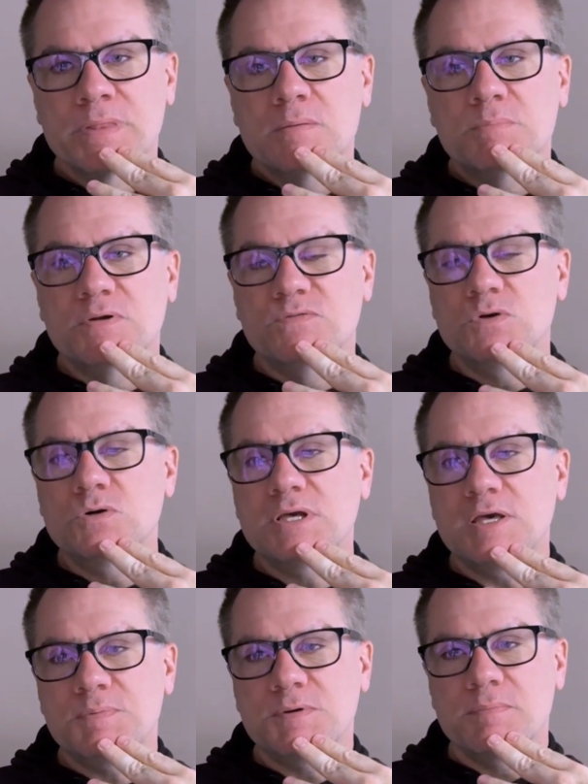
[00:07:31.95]
But if you
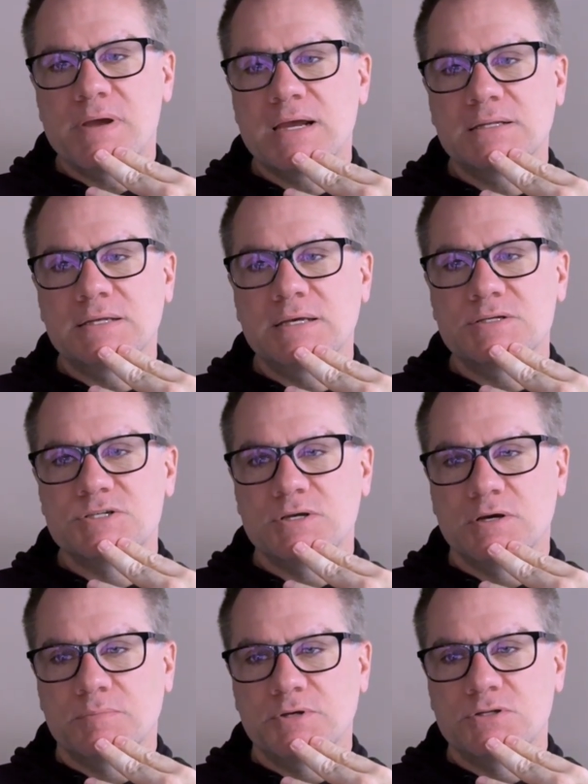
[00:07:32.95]
keep your
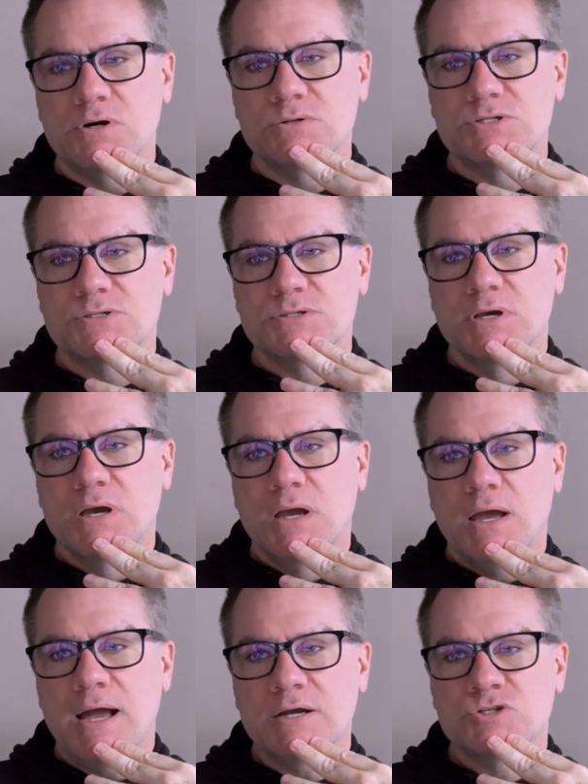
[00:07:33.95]
magnesium, you dose
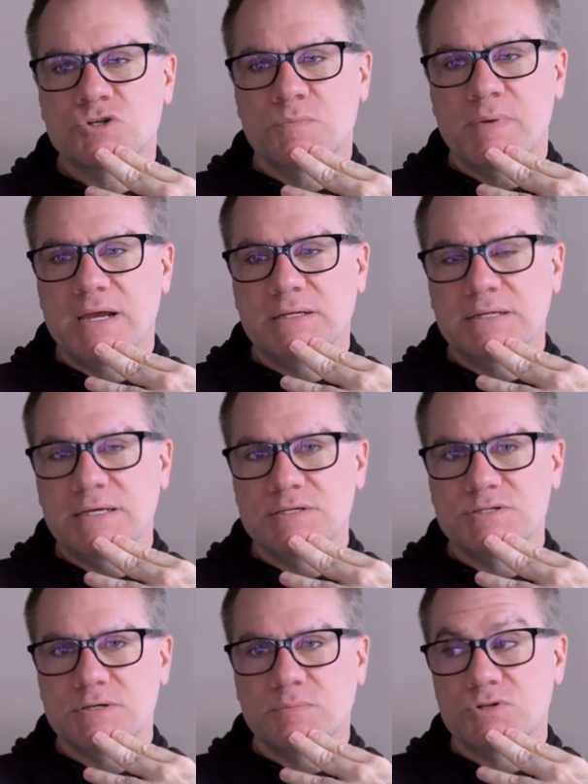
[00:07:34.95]
extra
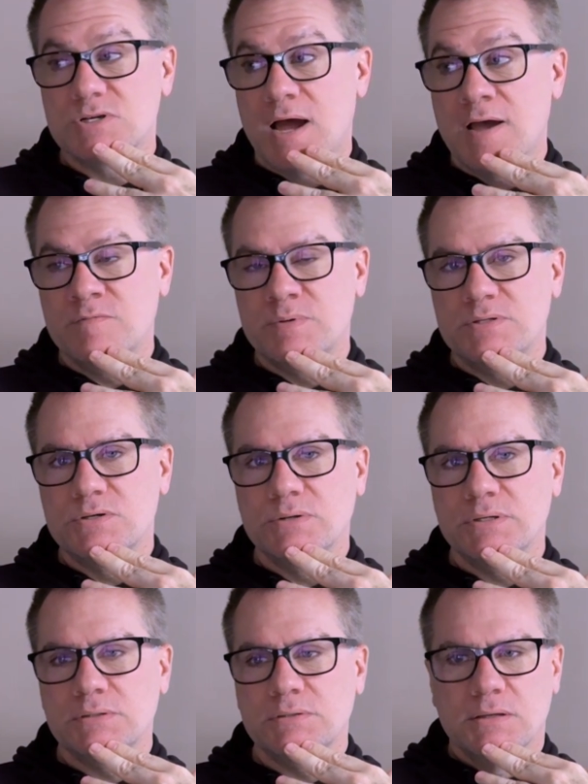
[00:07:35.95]
magnesium, which I've been
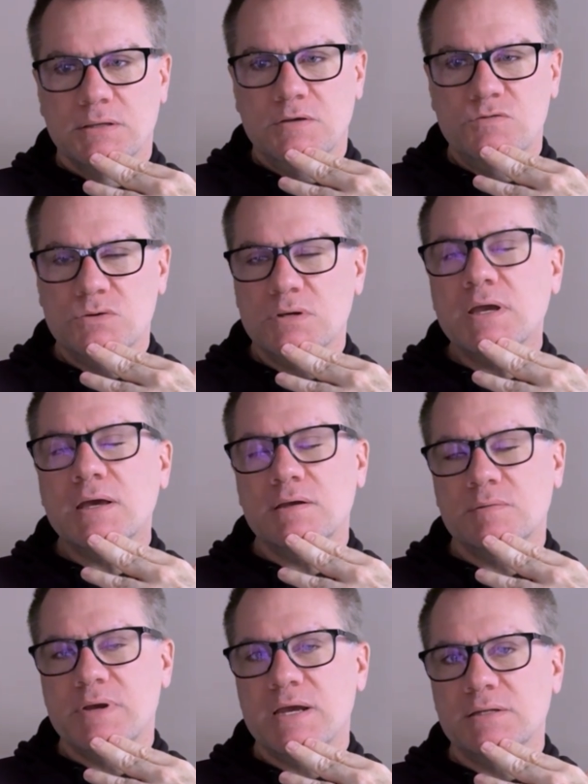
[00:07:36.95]
doing if you can get
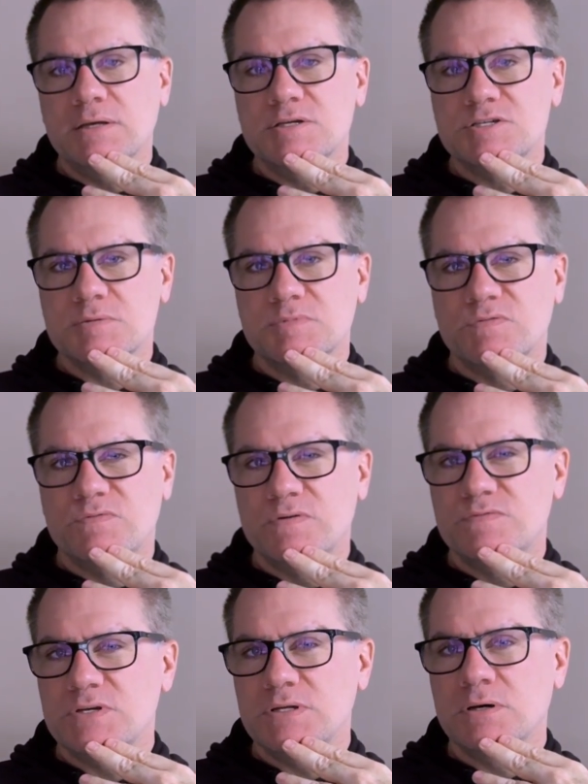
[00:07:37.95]
your magnesium to
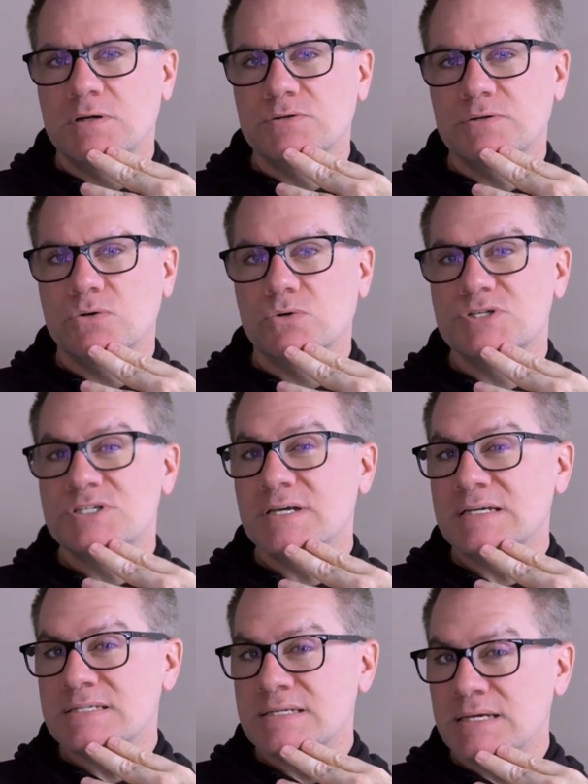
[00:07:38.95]
1500 or
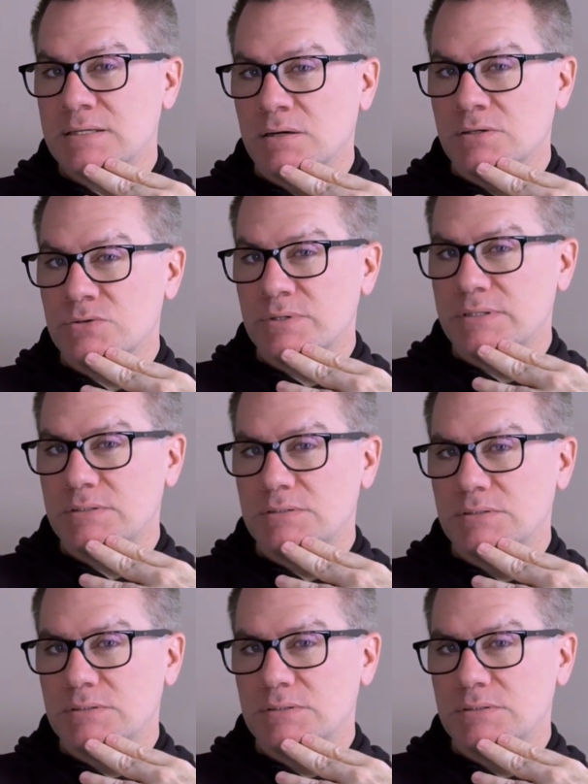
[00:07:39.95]
1600.